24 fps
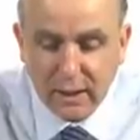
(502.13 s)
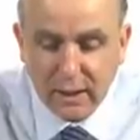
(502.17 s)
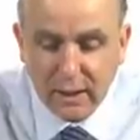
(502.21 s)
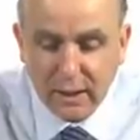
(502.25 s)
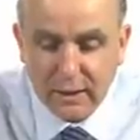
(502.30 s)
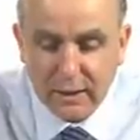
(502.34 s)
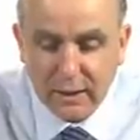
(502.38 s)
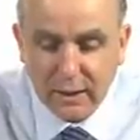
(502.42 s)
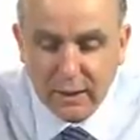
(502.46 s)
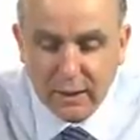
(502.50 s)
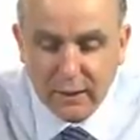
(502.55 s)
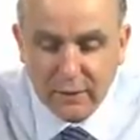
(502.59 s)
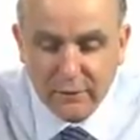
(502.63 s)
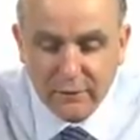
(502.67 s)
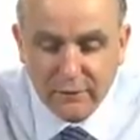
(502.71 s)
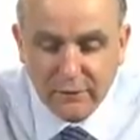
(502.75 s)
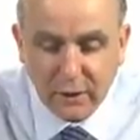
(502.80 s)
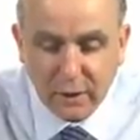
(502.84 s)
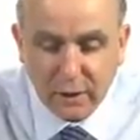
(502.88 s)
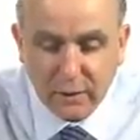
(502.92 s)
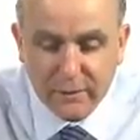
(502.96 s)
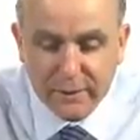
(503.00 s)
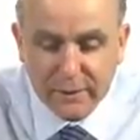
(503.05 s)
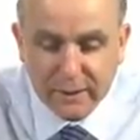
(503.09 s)
And the
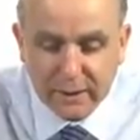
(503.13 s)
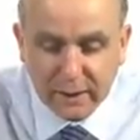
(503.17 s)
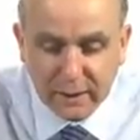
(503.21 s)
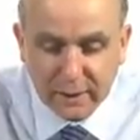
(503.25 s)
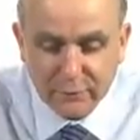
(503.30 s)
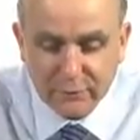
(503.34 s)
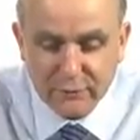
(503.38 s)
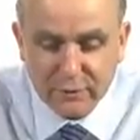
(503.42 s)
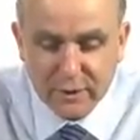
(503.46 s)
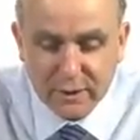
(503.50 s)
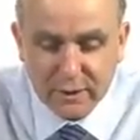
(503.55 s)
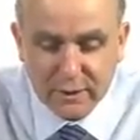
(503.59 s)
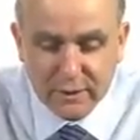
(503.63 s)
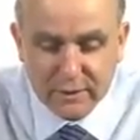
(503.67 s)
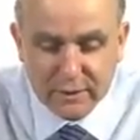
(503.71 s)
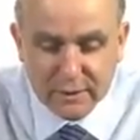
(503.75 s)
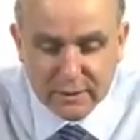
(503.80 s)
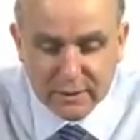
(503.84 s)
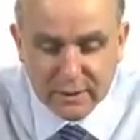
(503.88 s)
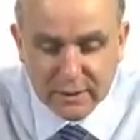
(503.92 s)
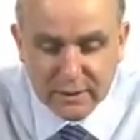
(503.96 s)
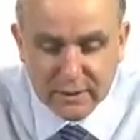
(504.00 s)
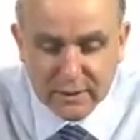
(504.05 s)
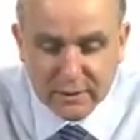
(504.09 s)
following country you can
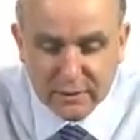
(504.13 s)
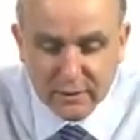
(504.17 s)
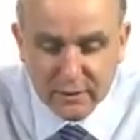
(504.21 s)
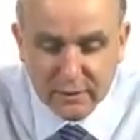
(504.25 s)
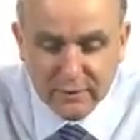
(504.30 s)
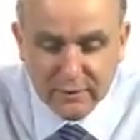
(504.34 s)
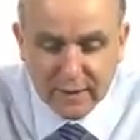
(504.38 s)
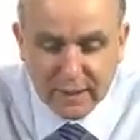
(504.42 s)
see sort